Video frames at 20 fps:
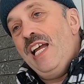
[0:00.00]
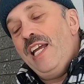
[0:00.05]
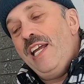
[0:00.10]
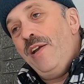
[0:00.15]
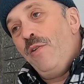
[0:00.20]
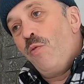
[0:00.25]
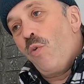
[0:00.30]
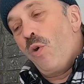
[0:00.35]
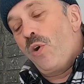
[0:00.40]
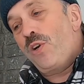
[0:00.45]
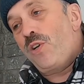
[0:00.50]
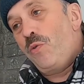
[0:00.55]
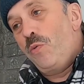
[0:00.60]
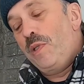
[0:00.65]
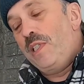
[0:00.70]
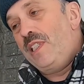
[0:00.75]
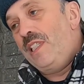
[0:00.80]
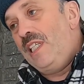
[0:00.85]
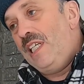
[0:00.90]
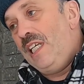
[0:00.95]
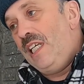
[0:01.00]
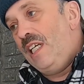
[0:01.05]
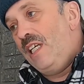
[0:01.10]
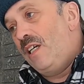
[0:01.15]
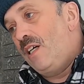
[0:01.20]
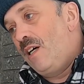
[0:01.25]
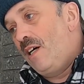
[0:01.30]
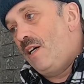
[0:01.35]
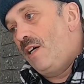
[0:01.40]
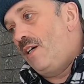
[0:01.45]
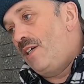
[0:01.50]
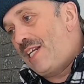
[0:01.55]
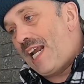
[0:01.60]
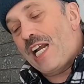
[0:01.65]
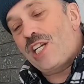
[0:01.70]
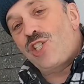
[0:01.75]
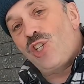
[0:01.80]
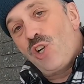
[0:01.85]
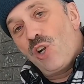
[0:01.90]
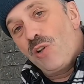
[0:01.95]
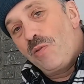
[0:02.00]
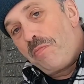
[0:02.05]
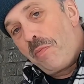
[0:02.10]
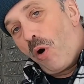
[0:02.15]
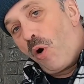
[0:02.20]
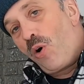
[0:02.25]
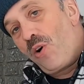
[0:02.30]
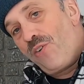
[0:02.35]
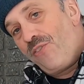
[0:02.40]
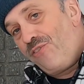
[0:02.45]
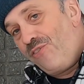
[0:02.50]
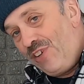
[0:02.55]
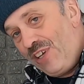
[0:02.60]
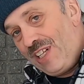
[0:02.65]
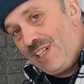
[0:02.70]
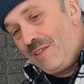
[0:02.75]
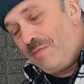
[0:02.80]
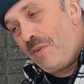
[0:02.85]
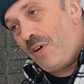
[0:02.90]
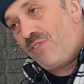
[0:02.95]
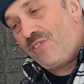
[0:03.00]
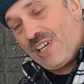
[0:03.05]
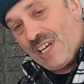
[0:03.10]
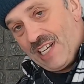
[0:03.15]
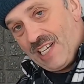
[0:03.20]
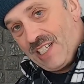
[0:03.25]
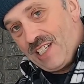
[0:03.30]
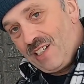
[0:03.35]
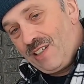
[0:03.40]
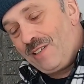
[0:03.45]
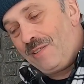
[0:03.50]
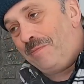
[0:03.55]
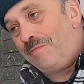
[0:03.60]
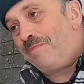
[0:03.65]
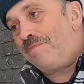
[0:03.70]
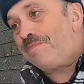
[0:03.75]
he worked with the National Board of Film of Canada,